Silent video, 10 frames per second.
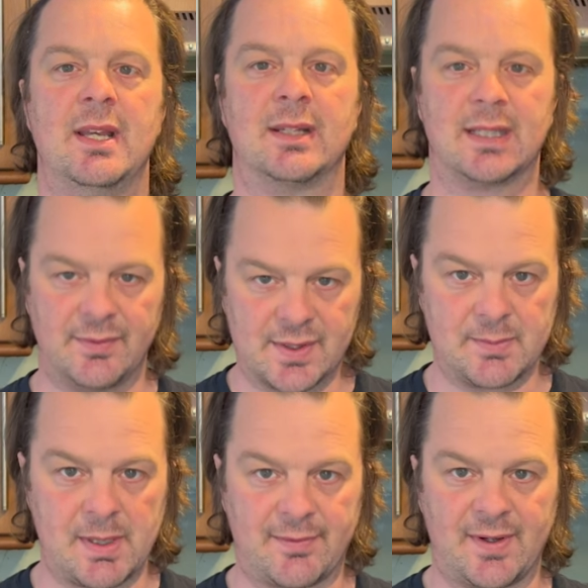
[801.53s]
give us a
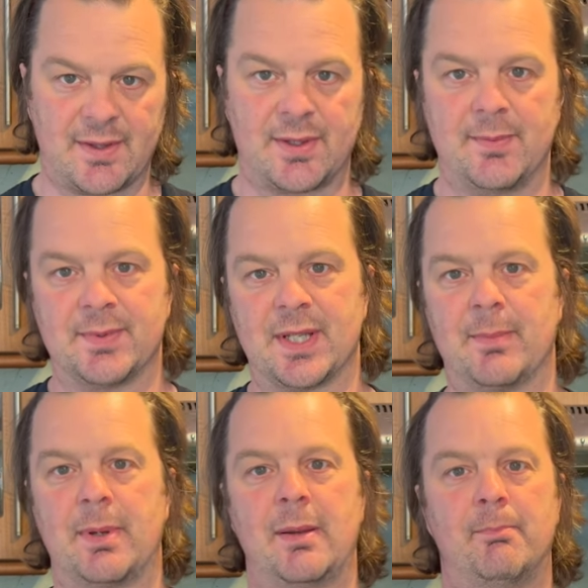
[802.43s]
big fat thumbs
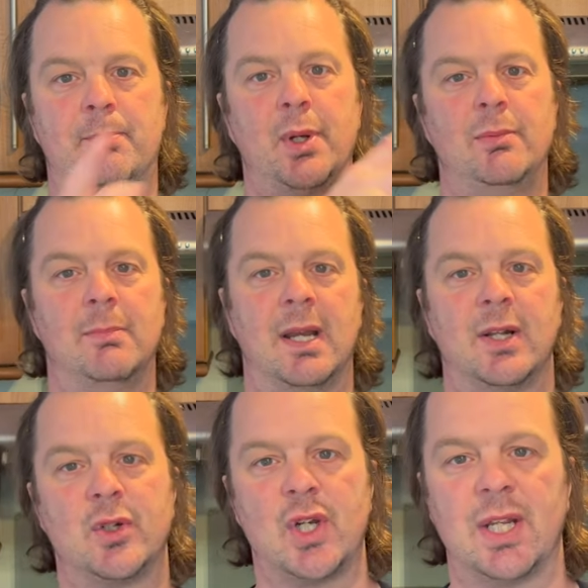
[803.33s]
up. Boom!
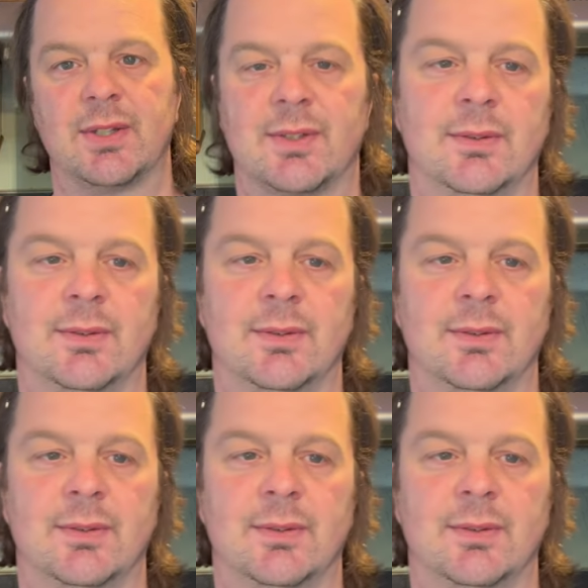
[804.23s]
Cheers!